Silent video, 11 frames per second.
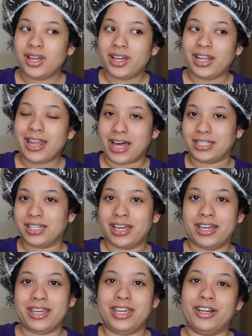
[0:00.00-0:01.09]
It lasted
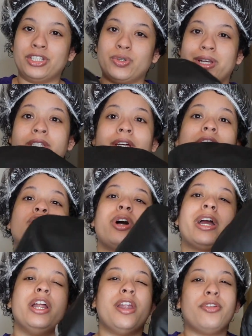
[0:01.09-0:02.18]
like a year, so I decided to
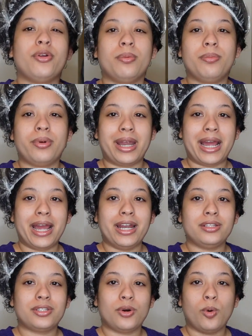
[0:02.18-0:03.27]
try another
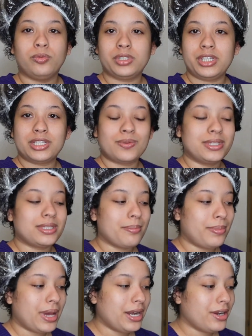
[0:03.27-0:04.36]
brand. So hopefully this one's
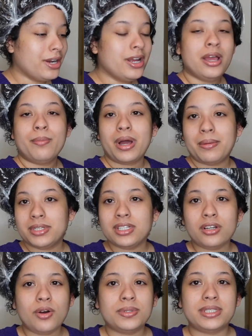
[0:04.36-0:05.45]
better. But I'm just
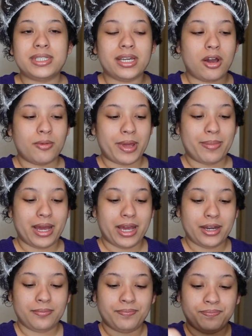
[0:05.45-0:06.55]
gonna go sit on my bed,